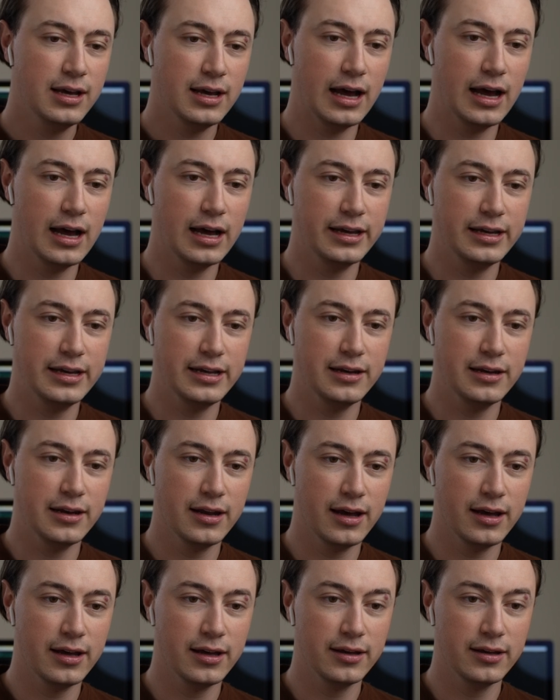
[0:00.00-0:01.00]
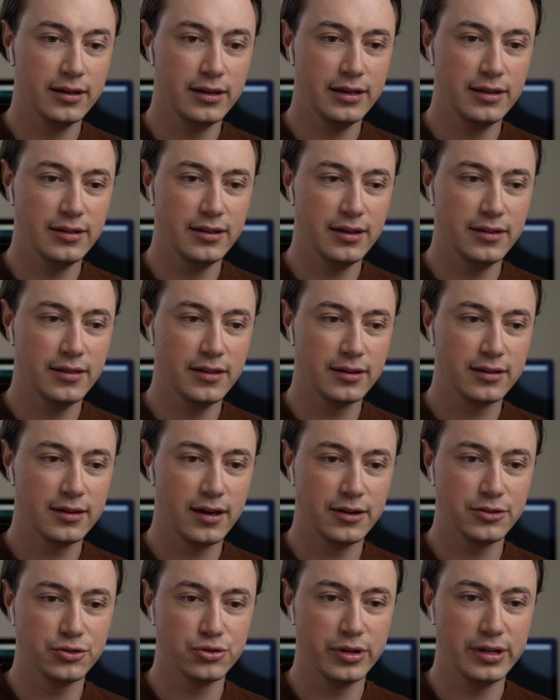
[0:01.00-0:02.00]
in the
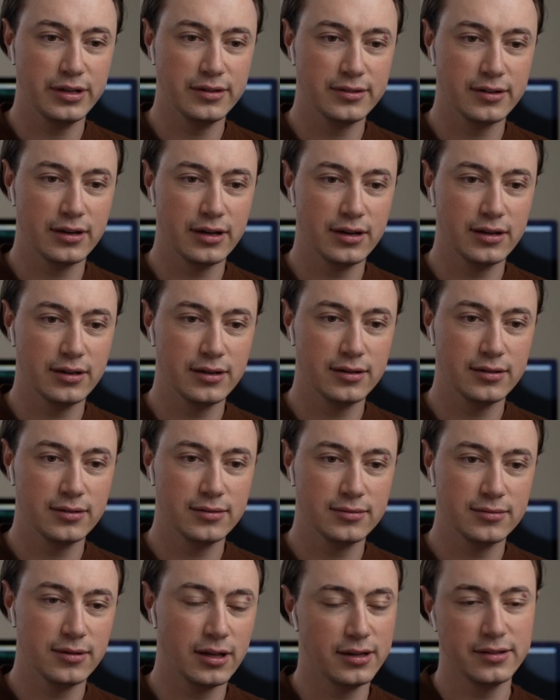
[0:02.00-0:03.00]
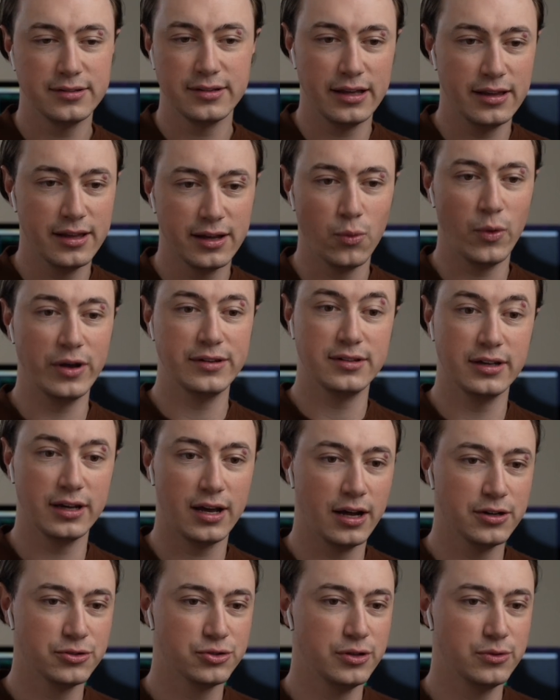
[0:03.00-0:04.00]
countries, let's say like Western
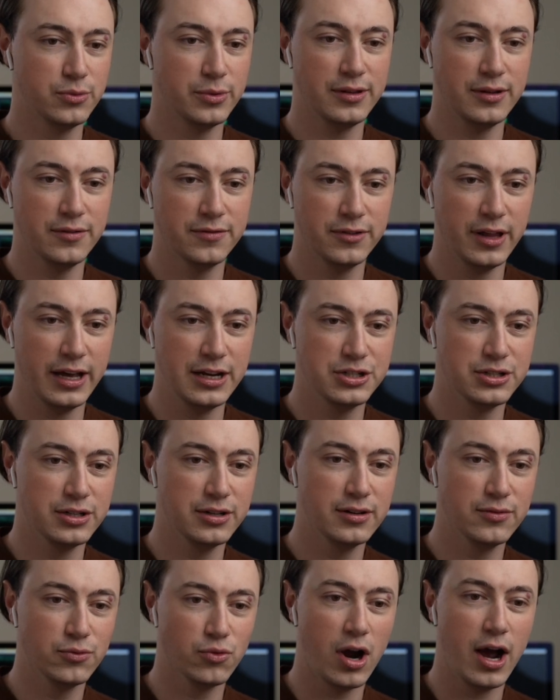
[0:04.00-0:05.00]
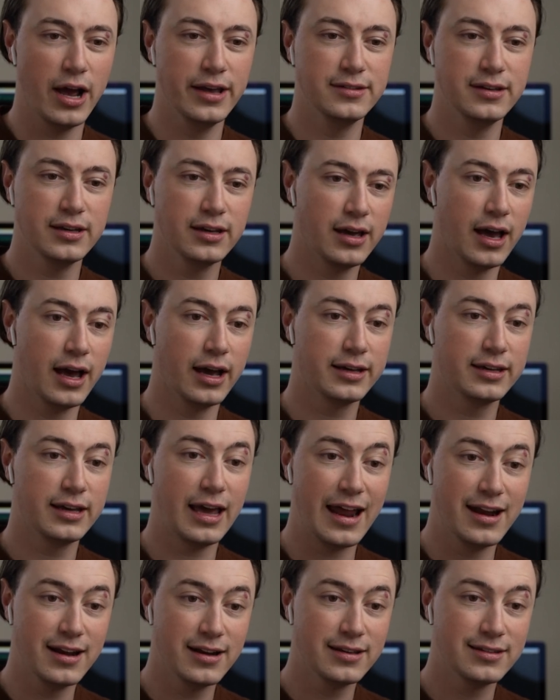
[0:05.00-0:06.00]
countries with inflation rising.
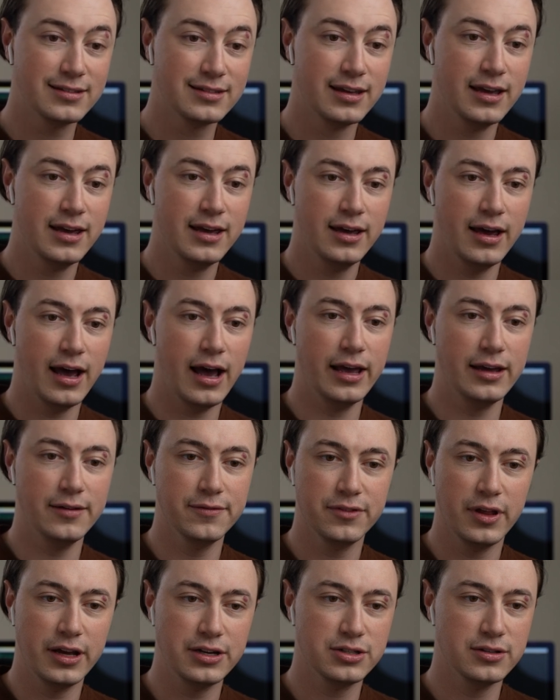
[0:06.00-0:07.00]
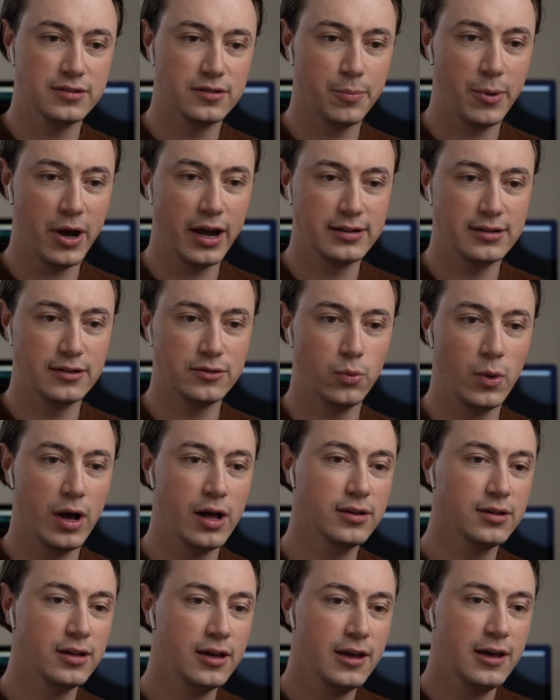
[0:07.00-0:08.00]
Canada's inflation spiked as well.
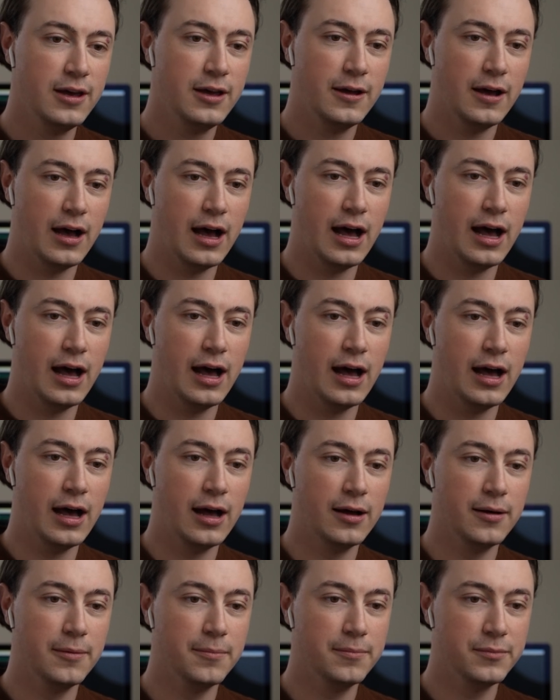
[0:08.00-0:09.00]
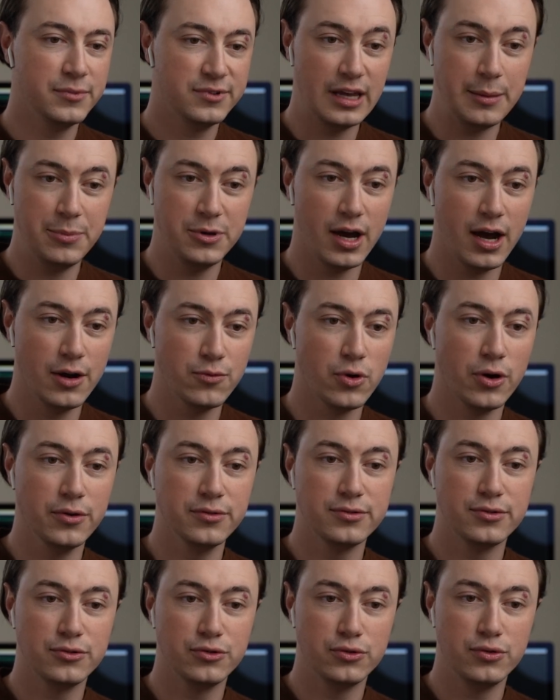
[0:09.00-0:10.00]
CPI rose
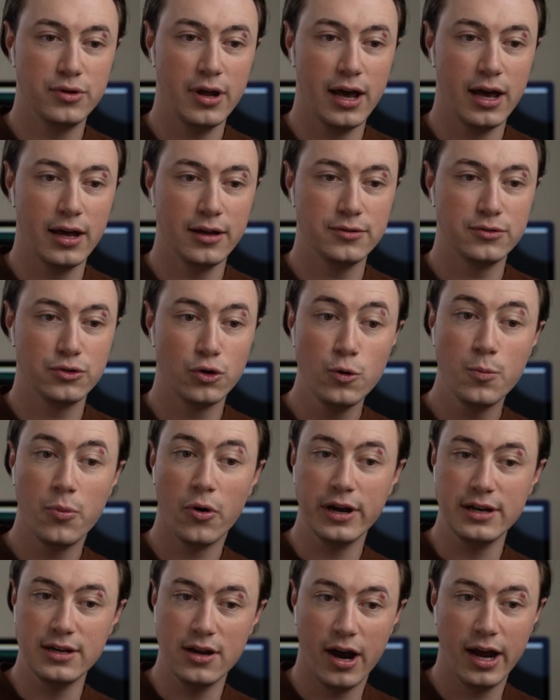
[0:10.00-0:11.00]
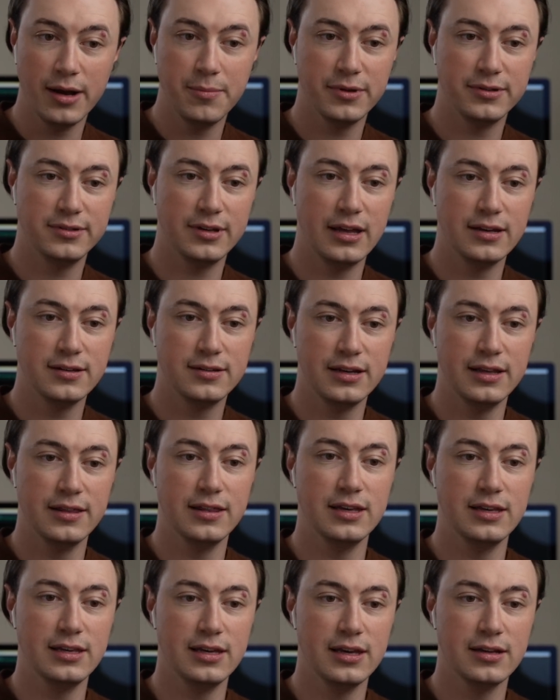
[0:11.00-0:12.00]
2.9% in the
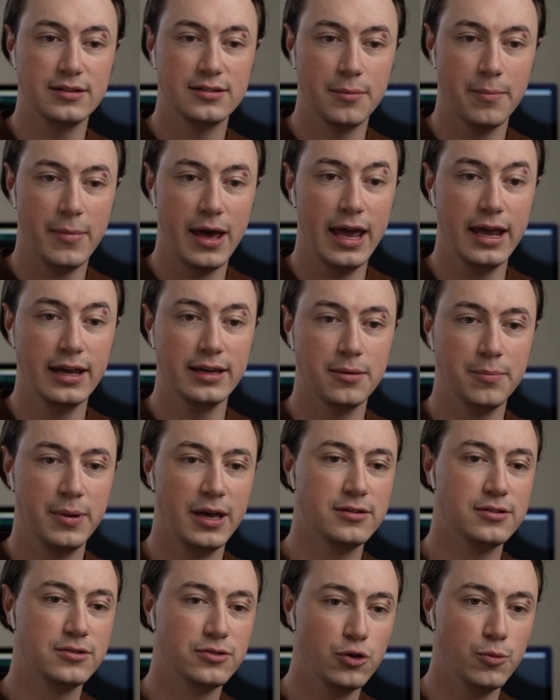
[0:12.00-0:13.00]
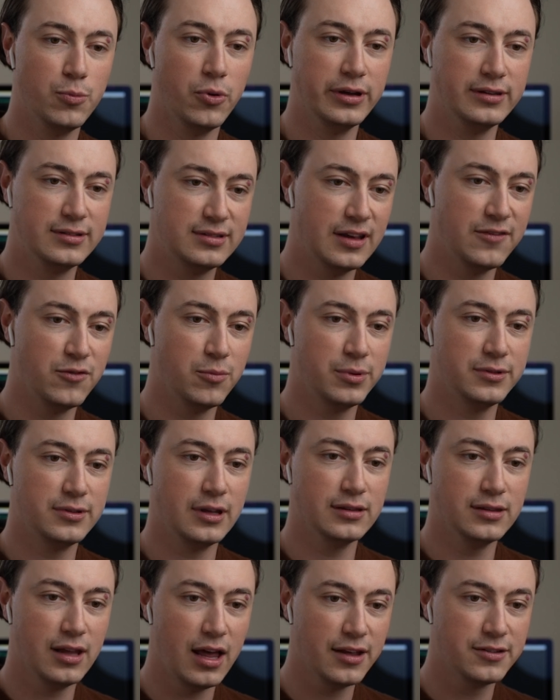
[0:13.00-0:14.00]
year to May compared to 2.7%
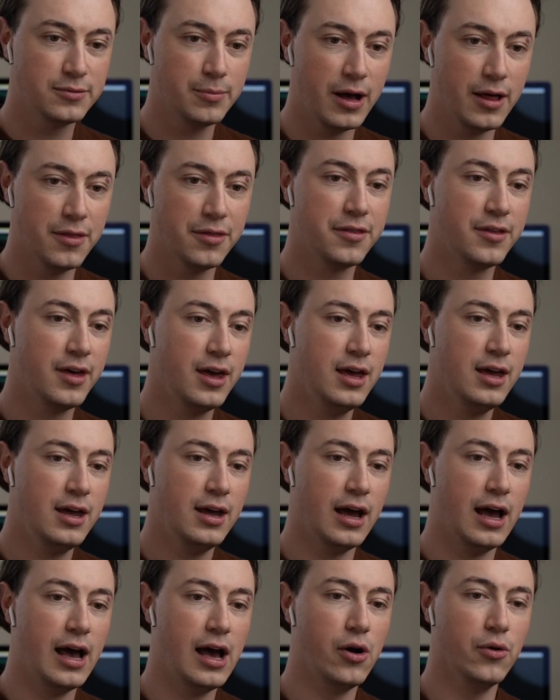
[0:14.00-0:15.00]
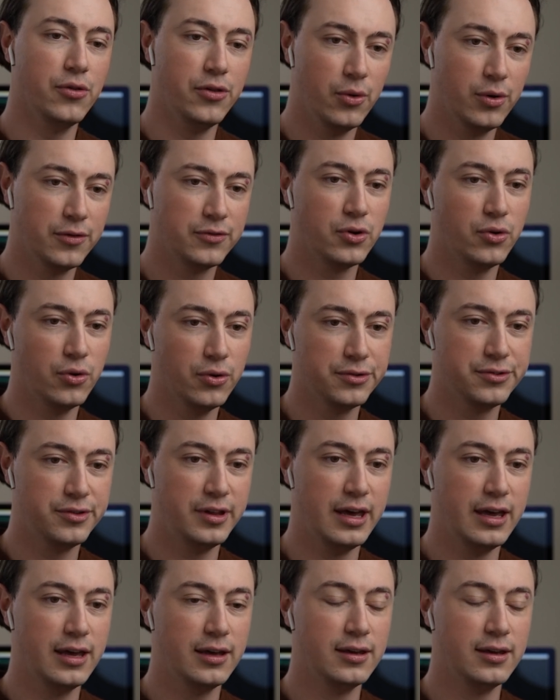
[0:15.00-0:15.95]
last month. Although, of course, their